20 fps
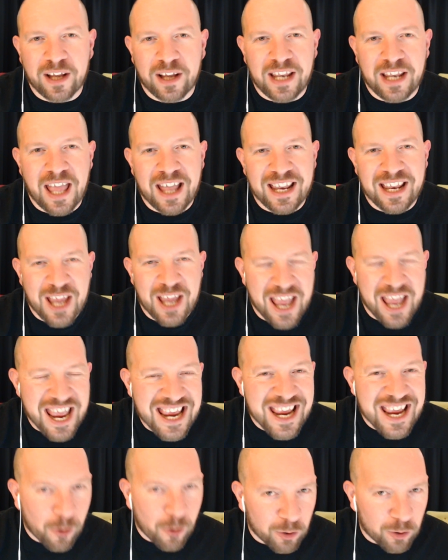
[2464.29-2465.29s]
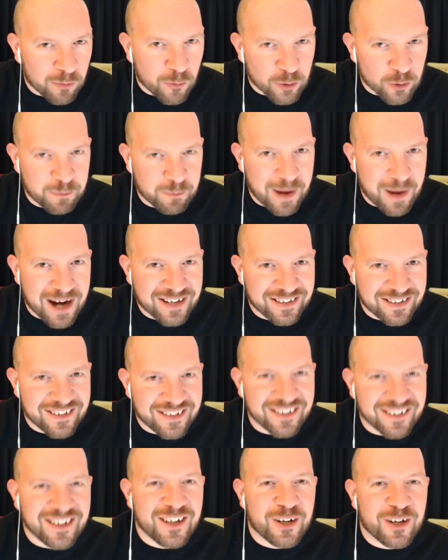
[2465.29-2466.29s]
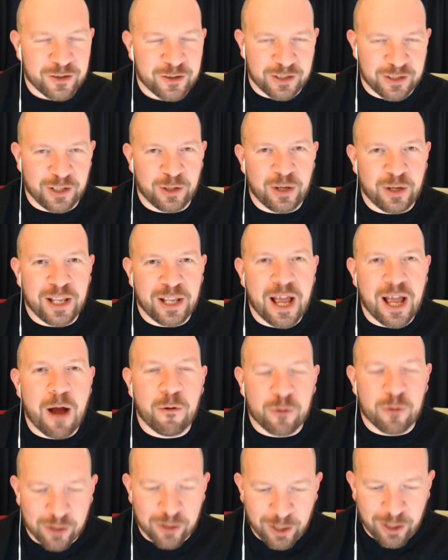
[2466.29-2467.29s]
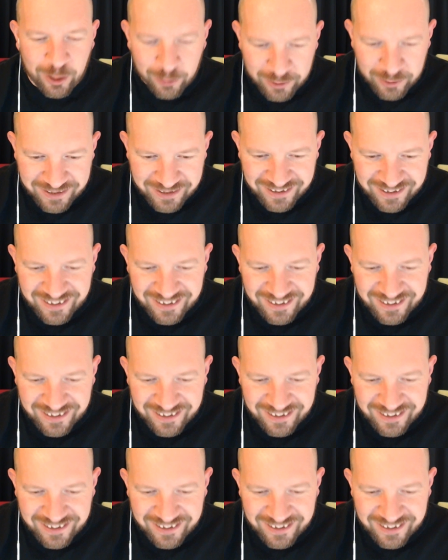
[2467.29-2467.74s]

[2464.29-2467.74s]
and he almost backed it because how good it looked.